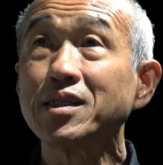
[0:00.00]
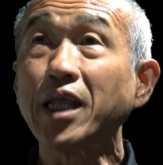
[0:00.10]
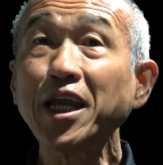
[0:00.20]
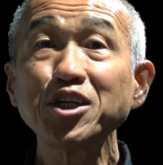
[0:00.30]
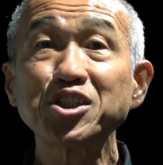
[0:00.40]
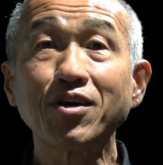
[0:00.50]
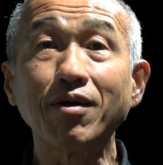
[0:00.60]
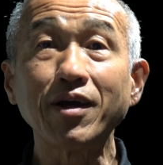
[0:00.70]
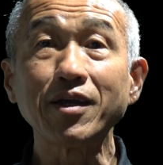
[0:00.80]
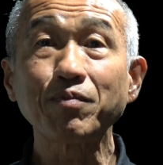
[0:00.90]
Danish
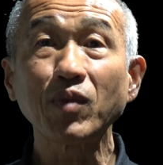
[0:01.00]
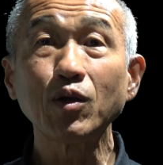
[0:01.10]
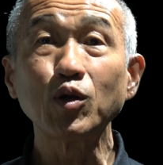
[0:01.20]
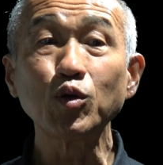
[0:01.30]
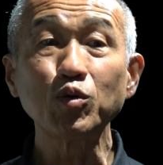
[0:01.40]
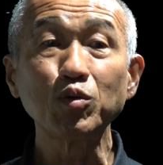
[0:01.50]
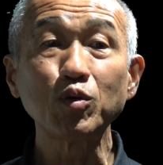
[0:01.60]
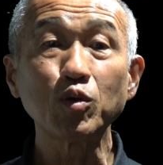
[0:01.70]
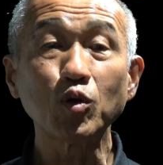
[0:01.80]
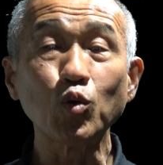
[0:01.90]
guy
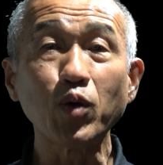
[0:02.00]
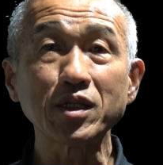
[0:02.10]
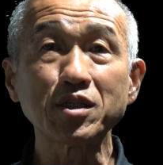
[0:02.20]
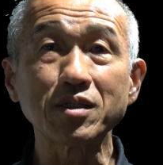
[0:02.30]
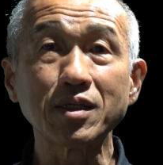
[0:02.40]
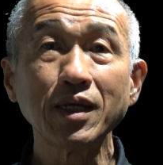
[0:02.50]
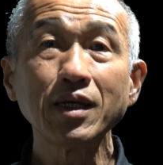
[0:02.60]
who wanted